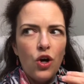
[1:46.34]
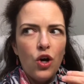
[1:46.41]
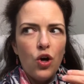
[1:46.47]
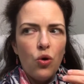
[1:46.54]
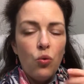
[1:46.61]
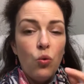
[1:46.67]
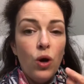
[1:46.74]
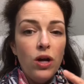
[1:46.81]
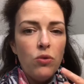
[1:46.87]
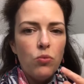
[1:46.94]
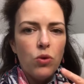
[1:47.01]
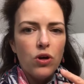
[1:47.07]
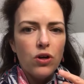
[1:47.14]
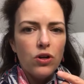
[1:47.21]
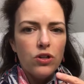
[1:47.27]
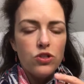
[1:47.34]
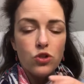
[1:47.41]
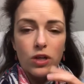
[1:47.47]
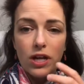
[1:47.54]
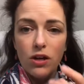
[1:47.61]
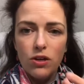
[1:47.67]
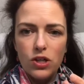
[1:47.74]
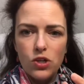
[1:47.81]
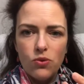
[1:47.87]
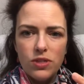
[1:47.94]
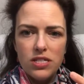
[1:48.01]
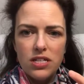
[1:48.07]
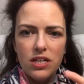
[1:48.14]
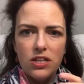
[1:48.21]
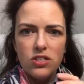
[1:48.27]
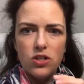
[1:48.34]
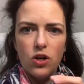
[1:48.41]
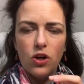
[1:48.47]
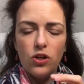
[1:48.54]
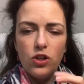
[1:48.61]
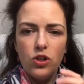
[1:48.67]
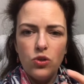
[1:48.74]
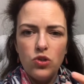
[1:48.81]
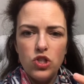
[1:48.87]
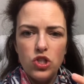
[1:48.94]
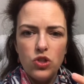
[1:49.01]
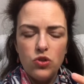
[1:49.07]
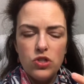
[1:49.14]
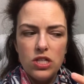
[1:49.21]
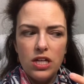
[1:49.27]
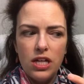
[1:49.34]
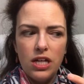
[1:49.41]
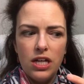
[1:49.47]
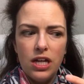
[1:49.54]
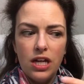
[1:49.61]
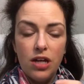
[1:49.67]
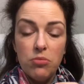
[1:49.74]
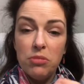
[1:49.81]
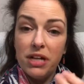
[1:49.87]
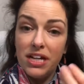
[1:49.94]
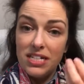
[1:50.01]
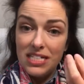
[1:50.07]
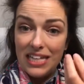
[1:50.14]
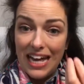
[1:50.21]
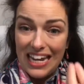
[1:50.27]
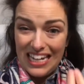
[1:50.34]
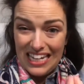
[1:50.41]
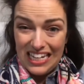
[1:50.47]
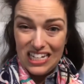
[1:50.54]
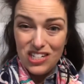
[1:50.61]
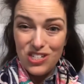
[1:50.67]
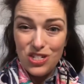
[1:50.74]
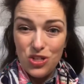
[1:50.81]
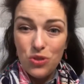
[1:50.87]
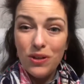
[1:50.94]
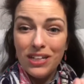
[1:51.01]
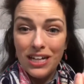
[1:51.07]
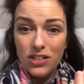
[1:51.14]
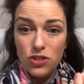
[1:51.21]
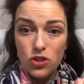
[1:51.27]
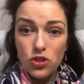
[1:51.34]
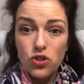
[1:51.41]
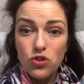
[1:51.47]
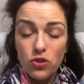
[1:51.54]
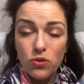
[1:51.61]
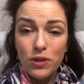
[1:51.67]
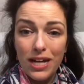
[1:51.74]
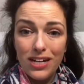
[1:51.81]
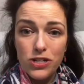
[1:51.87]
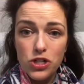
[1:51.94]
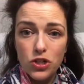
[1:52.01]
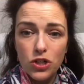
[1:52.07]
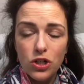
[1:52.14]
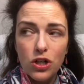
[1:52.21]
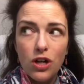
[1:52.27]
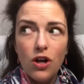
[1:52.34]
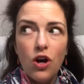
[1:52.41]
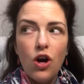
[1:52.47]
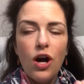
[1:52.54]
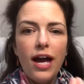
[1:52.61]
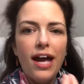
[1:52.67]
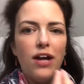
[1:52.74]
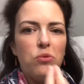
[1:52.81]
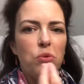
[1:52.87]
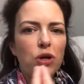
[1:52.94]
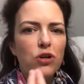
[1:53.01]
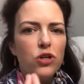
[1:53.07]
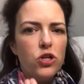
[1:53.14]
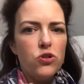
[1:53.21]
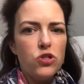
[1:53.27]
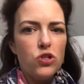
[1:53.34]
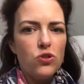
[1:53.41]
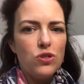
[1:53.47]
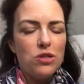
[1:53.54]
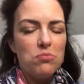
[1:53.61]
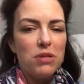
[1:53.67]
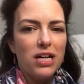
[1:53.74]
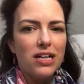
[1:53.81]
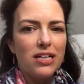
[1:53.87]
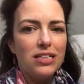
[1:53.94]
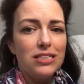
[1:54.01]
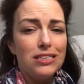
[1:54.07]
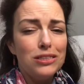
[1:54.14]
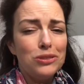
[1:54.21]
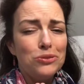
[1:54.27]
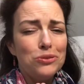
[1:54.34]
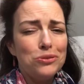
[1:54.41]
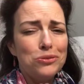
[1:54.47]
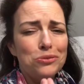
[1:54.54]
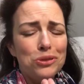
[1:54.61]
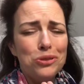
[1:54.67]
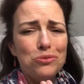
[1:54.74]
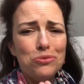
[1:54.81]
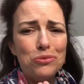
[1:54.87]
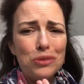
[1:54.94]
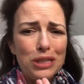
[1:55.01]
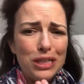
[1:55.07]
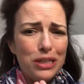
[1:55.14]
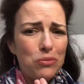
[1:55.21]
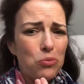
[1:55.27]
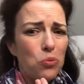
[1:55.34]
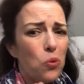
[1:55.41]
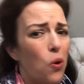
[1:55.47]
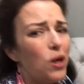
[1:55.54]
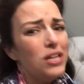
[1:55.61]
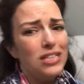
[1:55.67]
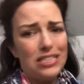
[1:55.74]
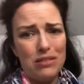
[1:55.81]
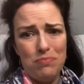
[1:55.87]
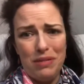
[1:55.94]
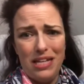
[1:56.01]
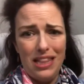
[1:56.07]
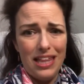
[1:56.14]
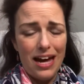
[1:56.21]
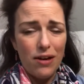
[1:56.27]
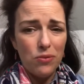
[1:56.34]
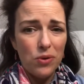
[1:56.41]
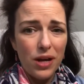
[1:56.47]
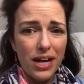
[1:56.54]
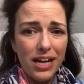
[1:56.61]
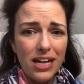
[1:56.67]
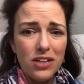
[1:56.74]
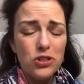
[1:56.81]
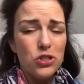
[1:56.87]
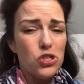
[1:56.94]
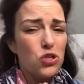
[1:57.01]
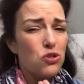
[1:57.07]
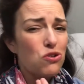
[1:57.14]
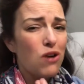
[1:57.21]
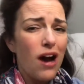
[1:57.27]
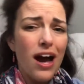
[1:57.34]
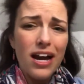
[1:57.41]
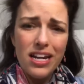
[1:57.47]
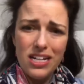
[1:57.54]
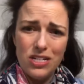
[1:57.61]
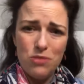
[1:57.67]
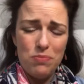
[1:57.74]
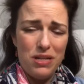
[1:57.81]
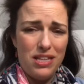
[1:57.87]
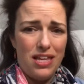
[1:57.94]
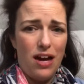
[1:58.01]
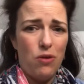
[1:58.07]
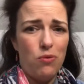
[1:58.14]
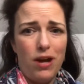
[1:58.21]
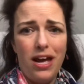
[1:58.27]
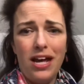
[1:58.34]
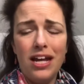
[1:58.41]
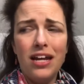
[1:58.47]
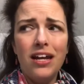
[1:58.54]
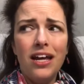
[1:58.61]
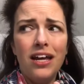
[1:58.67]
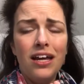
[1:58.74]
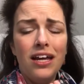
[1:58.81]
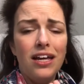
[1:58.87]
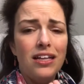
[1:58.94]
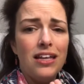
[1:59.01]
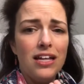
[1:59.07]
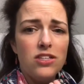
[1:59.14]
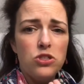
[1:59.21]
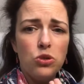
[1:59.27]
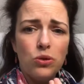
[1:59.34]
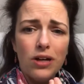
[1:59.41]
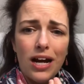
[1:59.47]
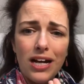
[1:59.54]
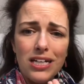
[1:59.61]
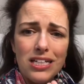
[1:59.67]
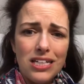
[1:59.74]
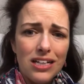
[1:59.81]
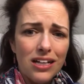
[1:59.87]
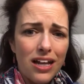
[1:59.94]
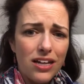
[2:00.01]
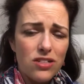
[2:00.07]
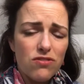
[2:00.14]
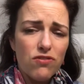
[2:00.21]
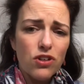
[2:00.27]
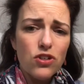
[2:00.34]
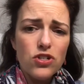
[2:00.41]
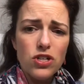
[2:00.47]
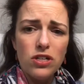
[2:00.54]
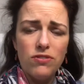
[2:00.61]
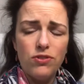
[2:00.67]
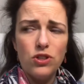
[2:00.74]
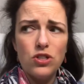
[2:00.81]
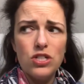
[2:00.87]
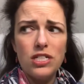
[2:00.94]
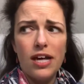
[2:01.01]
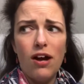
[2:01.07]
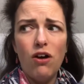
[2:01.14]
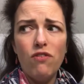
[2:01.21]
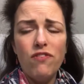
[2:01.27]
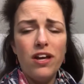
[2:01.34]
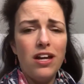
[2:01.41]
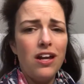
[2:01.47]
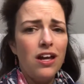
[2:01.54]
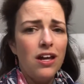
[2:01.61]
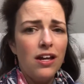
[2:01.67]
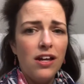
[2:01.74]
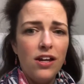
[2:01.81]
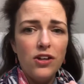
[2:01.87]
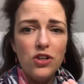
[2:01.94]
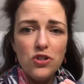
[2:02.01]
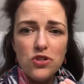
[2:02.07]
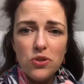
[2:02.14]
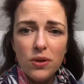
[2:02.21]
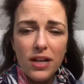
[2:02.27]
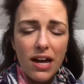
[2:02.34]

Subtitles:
what words or characteristics are you choosing because that is you and that's your true nature, and what are you choosing because, oh, you really want to be that way and you're trying to be that way, and that's your idealized version of yourself, and you're doing